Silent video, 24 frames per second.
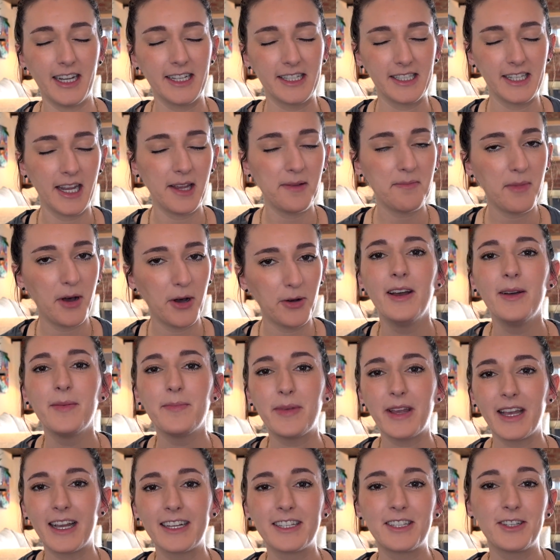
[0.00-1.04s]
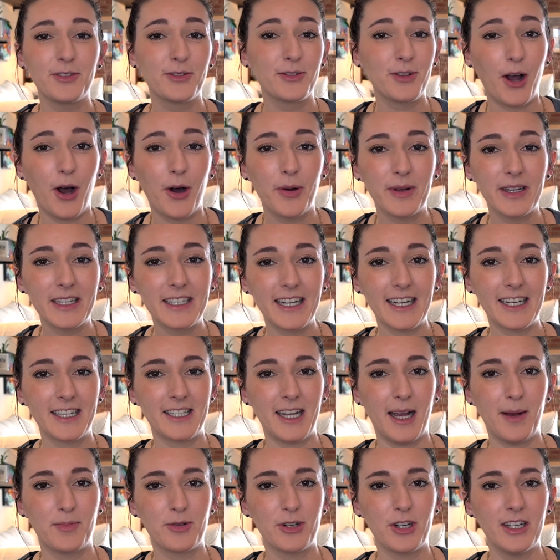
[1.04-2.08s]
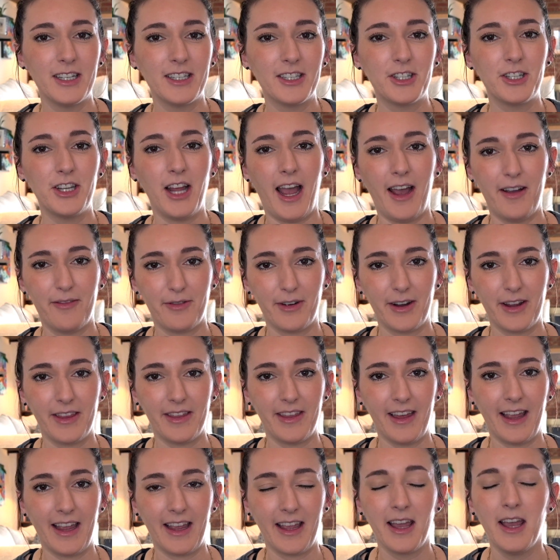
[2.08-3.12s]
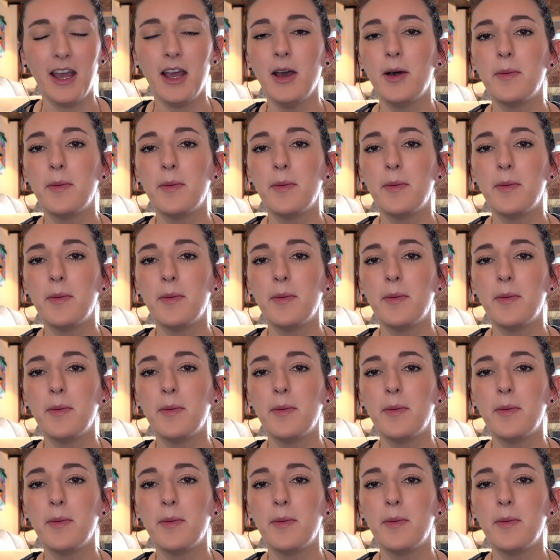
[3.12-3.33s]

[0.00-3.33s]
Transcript: I say most because there's always exceptions to everything.